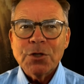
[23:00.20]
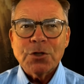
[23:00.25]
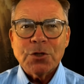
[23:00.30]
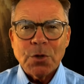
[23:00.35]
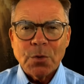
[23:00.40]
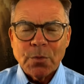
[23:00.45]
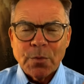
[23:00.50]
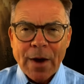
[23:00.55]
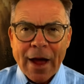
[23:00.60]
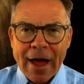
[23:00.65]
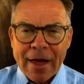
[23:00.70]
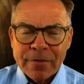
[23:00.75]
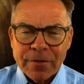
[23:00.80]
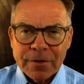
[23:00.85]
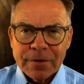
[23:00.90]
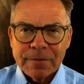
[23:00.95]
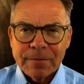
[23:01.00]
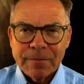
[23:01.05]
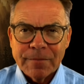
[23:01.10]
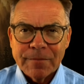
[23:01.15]
So
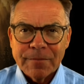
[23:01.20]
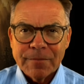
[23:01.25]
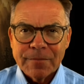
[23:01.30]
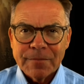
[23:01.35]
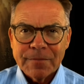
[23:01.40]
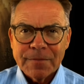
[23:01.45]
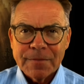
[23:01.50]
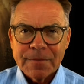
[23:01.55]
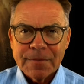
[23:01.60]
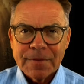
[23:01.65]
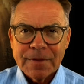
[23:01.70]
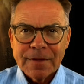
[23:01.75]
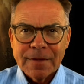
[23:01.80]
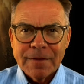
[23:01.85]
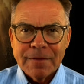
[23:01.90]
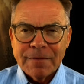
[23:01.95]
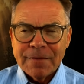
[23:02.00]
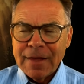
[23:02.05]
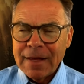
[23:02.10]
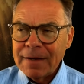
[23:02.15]
rather
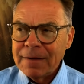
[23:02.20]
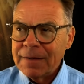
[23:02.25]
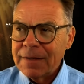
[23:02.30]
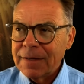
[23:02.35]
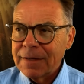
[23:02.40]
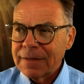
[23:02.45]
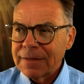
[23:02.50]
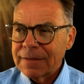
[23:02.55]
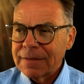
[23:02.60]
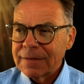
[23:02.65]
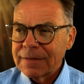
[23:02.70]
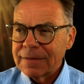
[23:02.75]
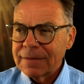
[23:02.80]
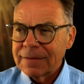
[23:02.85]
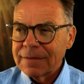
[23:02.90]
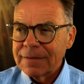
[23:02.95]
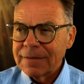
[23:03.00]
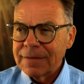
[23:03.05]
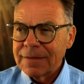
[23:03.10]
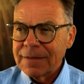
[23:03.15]
than
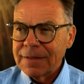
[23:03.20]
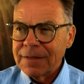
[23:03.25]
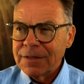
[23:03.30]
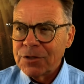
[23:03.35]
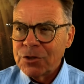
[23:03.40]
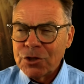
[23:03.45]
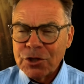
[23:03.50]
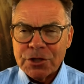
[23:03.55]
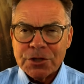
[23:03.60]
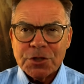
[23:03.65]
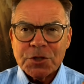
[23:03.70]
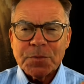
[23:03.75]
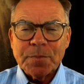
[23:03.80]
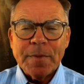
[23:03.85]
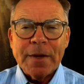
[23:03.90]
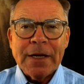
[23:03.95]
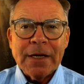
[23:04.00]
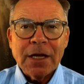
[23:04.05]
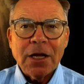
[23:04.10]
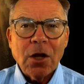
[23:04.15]
just
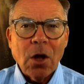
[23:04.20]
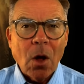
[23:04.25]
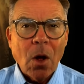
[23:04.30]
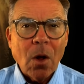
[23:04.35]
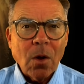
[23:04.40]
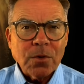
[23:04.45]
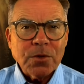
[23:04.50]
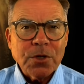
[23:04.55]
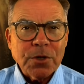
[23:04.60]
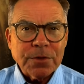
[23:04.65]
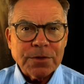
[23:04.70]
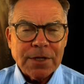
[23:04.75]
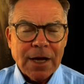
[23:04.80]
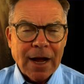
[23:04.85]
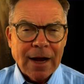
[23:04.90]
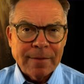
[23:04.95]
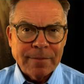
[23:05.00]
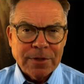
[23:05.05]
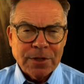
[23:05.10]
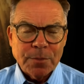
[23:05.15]
spending all your
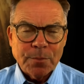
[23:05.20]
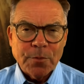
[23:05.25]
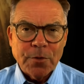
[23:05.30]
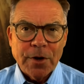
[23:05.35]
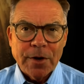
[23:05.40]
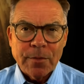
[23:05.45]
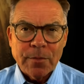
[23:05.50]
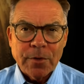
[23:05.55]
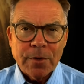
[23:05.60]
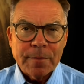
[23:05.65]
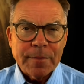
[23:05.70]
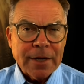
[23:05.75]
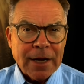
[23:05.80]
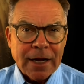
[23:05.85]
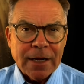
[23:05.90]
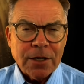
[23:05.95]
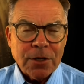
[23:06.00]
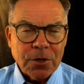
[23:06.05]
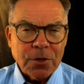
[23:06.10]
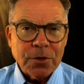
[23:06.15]
time in the prayer room, and
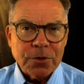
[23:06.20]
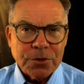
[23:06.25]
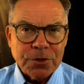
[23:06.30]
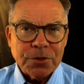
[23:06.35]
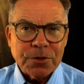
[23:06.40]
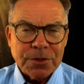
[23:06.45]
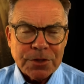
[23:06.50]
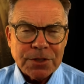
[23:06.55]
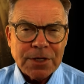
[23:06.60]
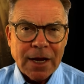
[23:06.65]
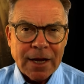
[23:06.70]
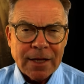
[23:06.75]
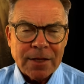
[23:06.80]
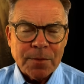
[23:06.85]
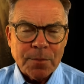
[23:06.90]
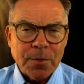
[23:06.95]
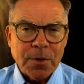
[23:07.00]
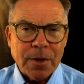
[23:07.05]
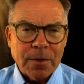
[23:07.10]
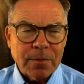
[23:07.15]
I encourage you to stay in
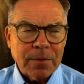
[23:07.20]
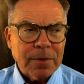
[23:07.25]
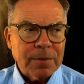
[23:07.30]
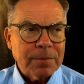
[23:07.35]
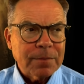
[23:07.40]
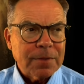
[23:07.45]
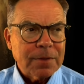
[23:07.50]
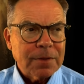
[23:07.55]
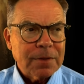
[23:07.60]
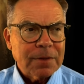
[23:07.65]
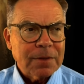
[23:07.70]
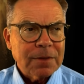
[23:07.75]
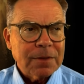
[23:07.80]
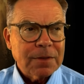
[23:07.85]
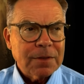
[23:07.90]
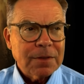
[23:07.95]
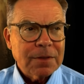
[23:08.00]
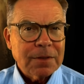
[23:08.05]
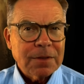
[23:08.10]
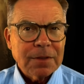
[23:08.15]
the prayer room,
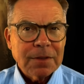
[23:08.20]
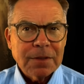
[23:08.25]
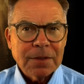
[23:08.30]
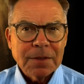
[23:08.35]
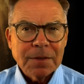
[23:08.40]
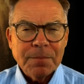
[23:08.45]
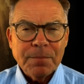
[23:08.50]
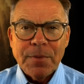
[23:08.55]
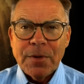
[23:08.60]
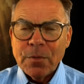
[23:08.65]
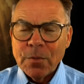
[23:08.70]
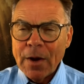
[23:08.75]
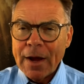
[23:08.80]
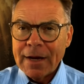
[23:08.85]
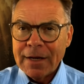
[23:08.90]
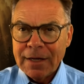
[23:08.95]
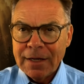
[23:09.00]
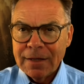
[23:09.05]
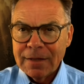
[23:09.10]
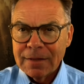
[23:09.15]
be
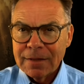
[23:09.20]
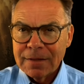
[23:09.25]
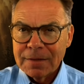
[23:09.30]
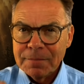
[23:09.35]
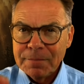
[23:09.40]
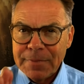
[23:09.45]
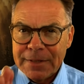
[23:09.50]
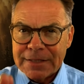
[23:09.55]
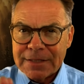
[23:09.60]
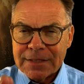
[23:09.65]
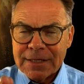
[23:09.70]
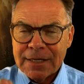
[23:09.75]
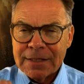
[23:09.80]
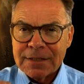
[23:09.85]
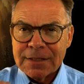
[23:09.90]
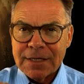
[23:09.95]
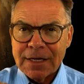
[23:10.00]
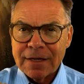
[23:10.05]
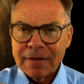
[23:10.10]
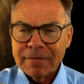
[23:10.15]
ready, be
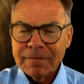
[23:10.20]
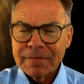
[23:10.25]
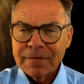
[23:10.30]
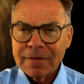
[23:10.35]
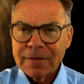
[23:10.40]
sensitive,